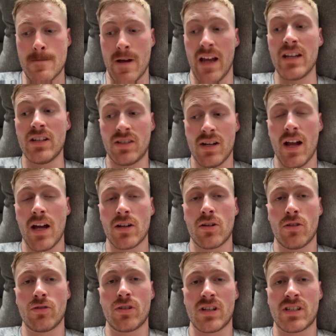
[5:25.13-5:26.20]
In stark
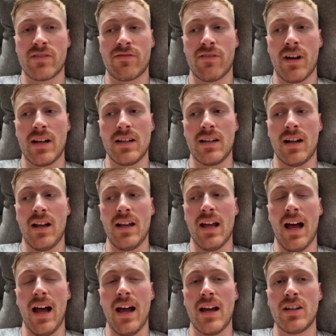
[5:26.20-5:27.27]
contrast to Friday night,
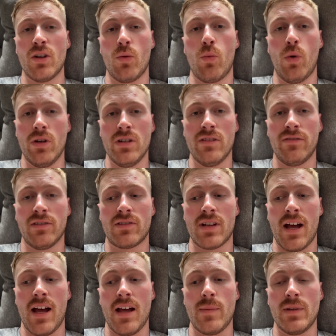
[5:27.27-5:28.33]
I had a wonderful
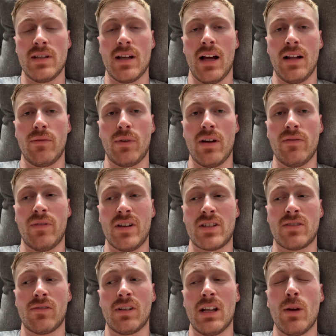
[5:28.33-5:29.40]
time at the Isle of Wight
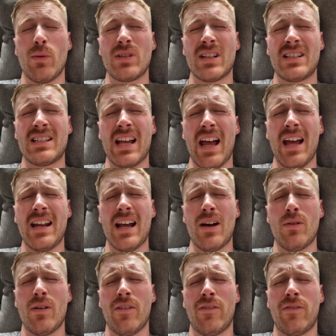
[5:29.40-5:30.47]
Festival. It was a 10
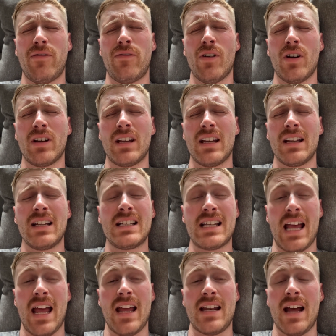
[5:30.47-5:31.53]
out of fucking
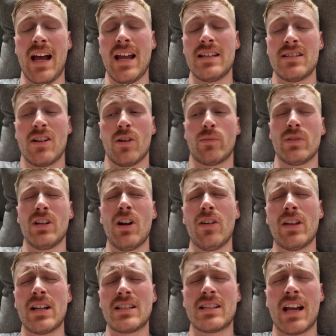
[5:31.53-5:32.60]
10. I ended up, you know
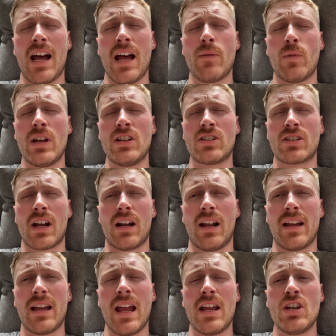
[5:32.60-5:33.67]
that time where you're just kind of
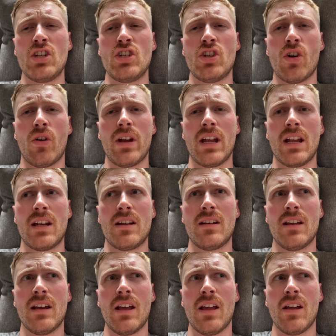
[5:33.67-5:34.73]
like enjoying
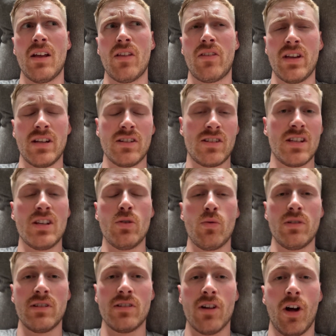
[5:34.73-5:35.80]
things that you
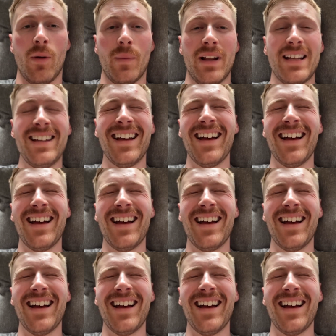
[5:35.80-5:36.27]
wouldn't normally,